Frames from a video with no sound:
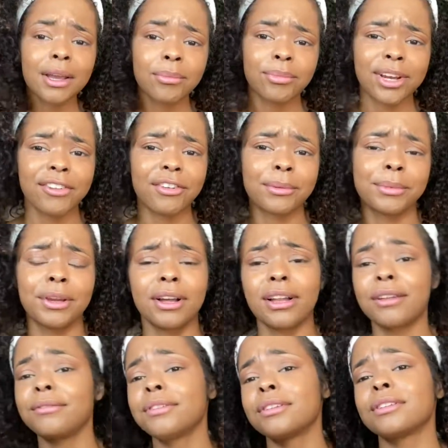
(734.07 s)
Pray for me, y'all.
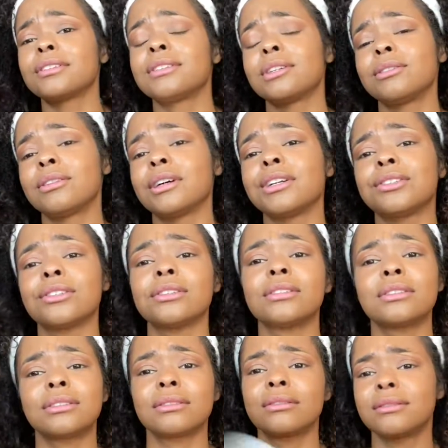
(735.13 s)
I'm feeling so
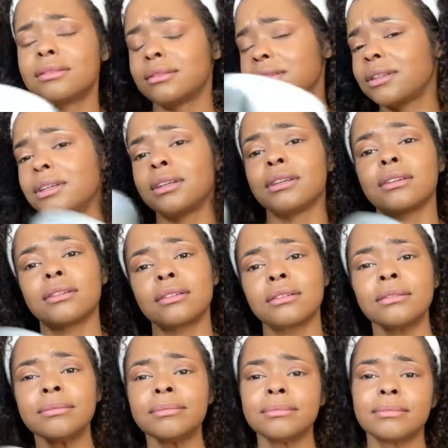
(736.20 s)
nauseous. Dang.
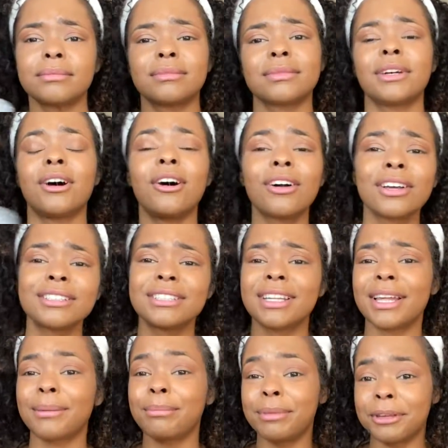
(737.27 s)
All because of
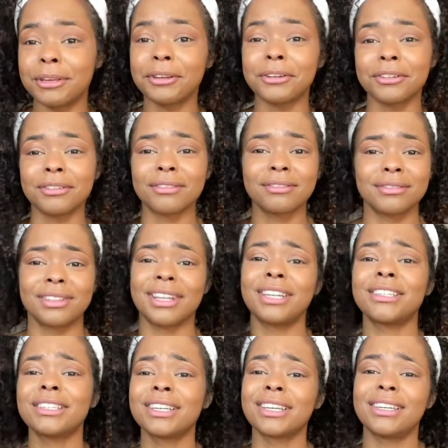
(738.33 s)
that pill that I
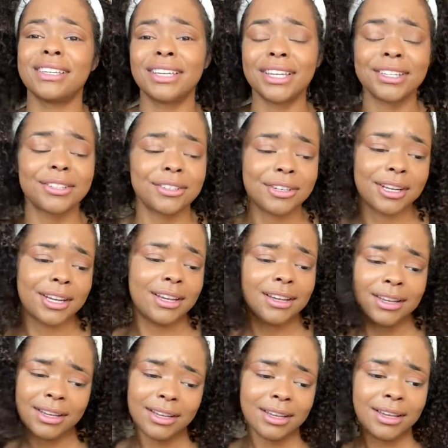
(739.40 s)
took yesterday.
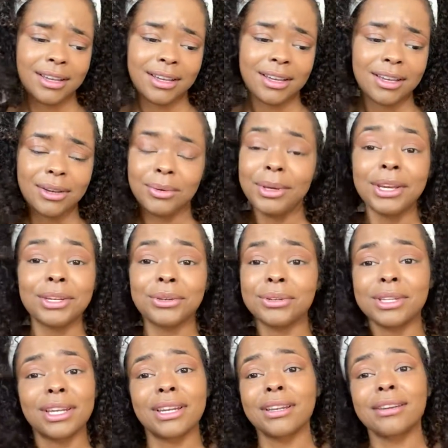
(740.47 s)
We ain't doing
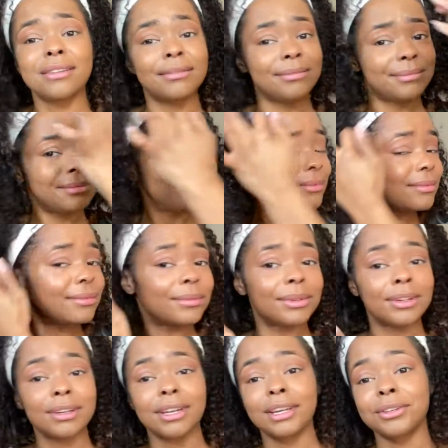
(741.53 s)
that again.
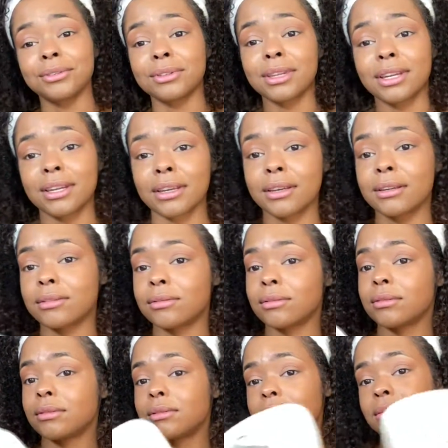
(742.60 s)
We're not doing that again.
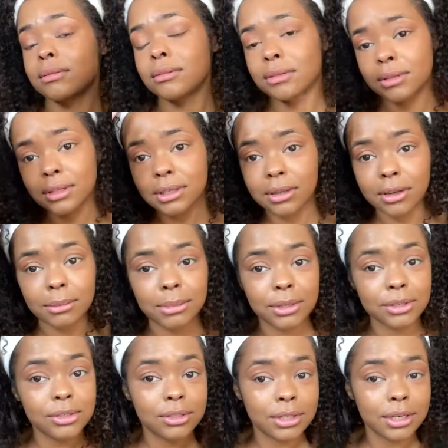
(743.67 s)
It's gonna be
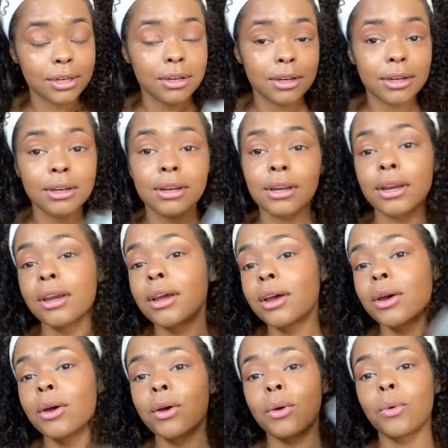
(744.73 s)
sheer
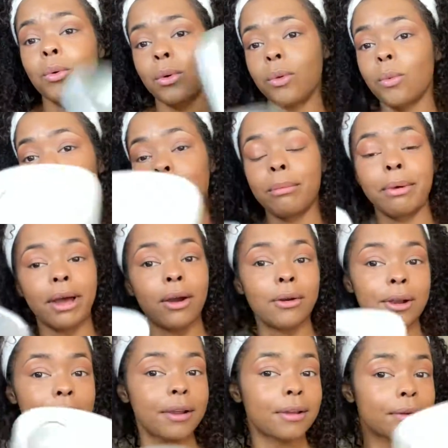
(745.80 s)
willpower.